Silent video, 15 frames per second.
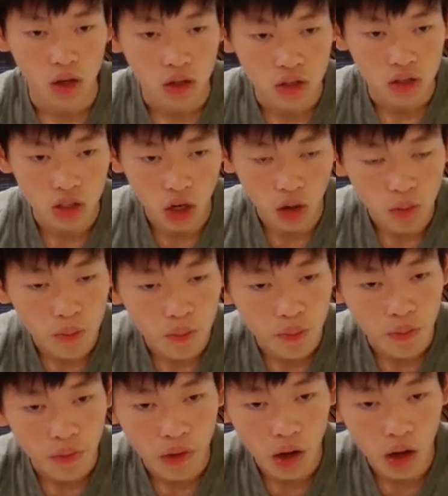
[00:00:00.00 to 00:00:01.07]
So
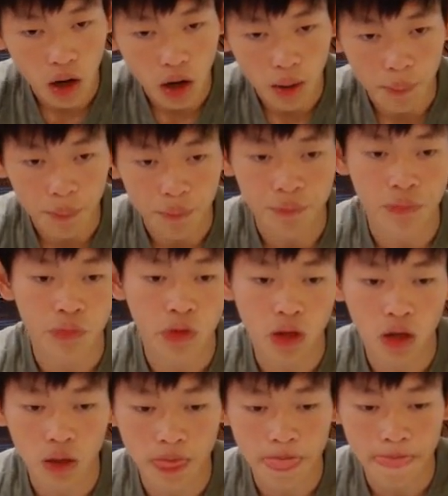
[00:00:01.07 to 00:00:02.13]

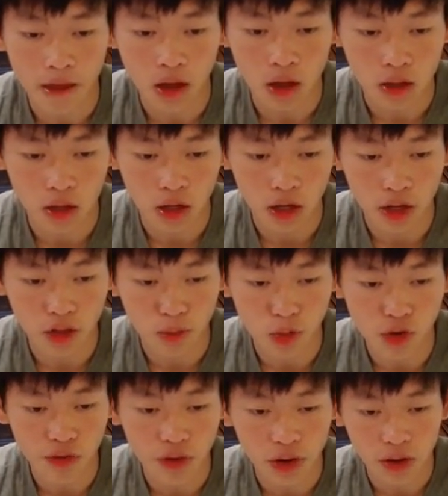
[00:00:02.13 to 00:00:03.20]
another
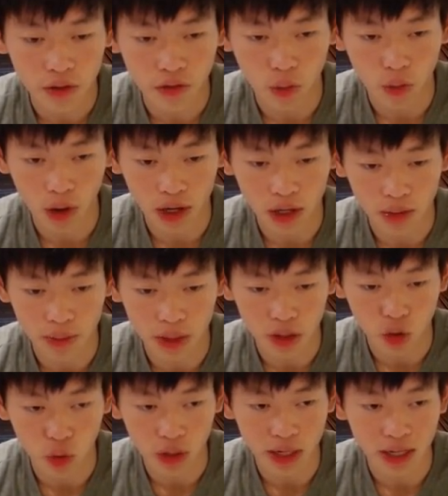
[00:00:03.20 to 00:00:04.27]
move for white could be
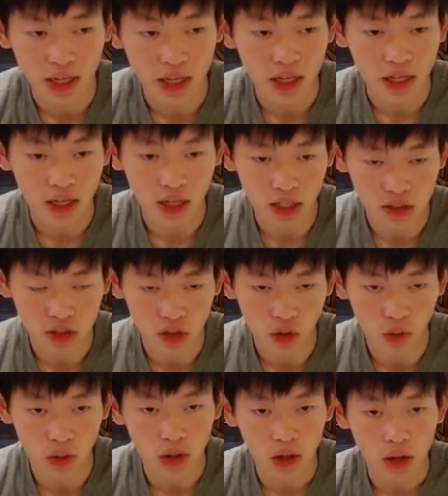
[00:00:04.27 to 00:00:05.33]
queen e2,
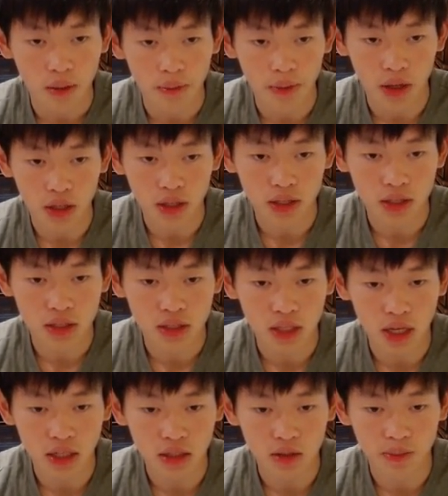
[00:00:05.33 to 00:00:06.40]
but in this
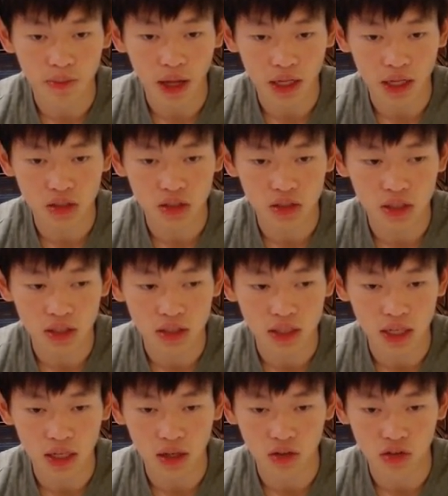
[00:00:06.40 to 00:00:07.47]
case black is just going to
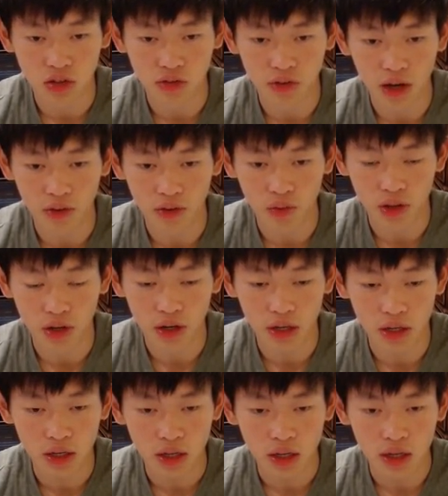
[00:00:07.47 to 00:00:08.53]
take on g5 with a
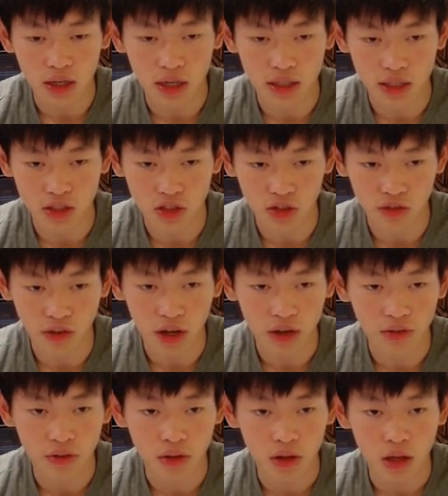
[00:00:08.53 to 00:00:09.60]
knight takes
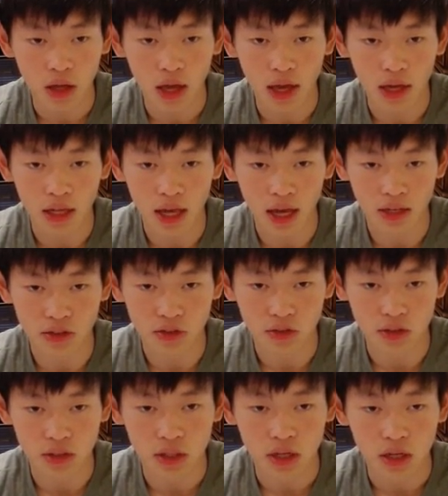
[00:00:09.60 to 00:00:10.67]
g5 and
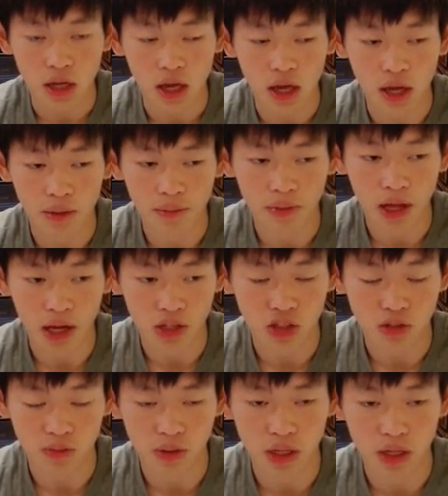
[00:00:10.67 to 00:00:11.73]
castles, and black
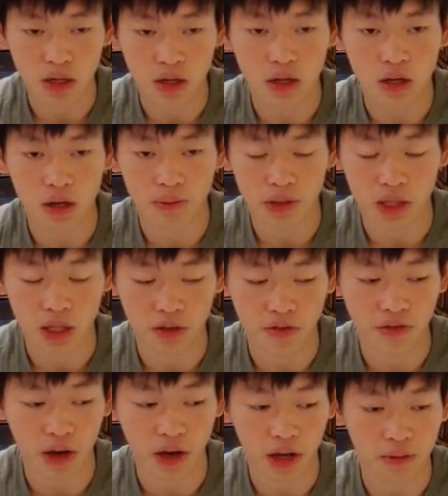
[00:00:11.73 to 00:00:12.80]
should be completely
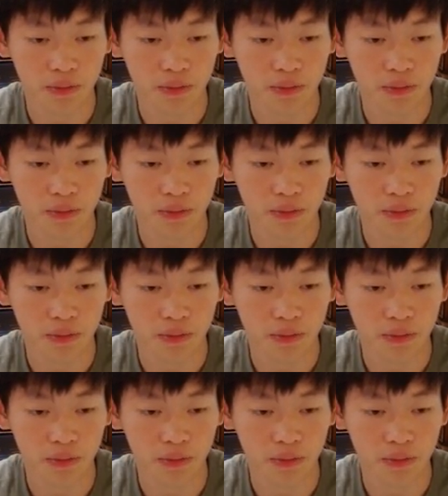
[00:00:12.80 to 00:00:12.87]
fine.